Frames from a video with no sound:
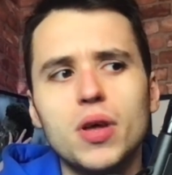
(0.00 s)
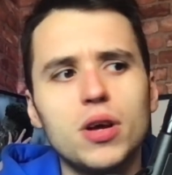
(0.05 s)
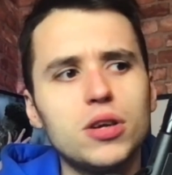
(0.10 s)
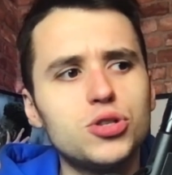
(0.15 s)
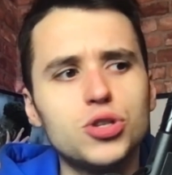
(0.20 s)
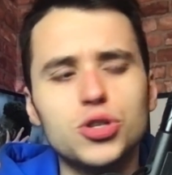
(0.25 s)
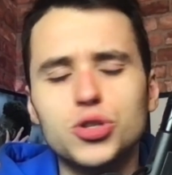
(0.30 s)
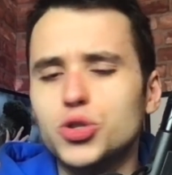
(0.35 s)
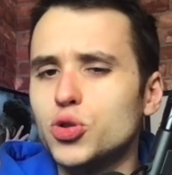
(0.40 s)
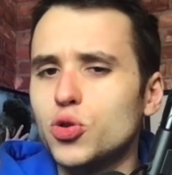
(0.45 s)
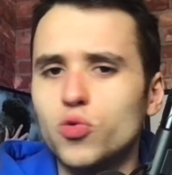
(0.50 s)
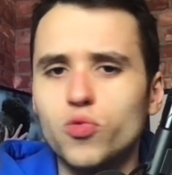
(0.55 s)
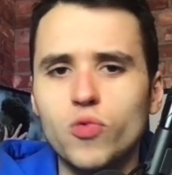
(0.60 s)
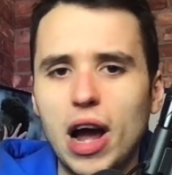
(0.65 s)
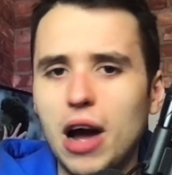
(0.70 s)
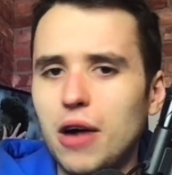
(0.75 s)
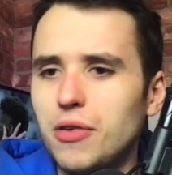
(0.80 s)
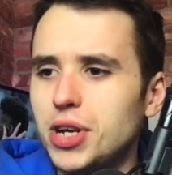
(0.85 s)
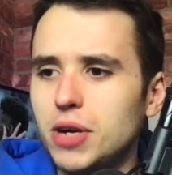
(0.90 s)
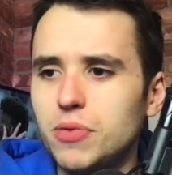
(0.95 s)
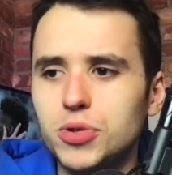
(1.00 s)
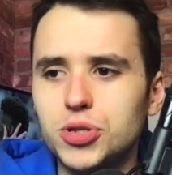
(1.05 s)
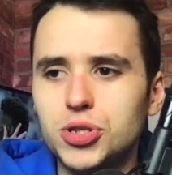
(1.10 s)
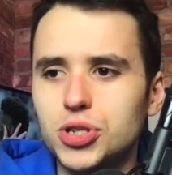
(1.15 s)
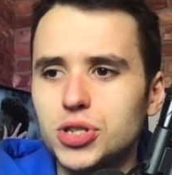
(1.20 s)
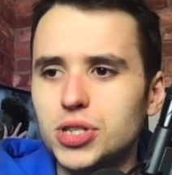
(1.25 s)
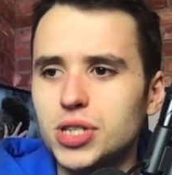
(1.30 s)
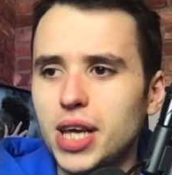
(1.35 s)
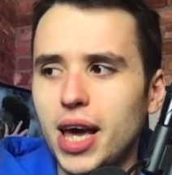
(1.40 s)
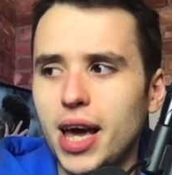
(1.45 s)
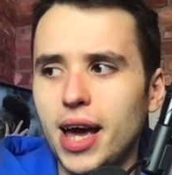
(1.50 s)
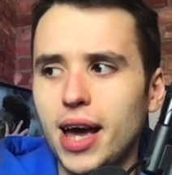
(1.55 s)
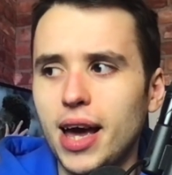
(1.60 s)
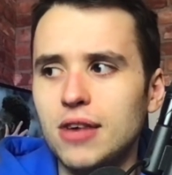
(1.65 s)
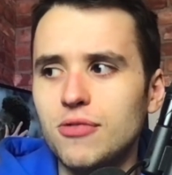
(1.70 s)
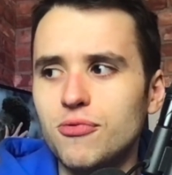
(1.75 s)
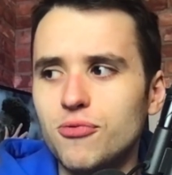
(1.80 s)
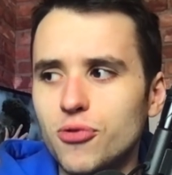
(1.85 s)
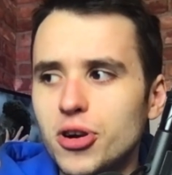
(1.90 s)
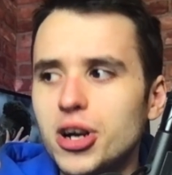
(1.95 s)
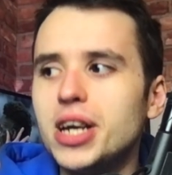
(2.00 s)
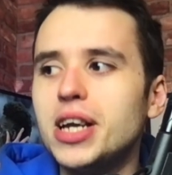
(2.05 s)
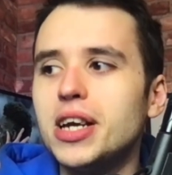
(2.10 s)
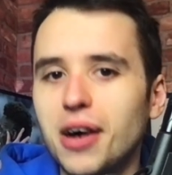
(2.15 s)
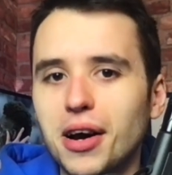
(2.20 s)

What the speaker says: Just all round, it was just a really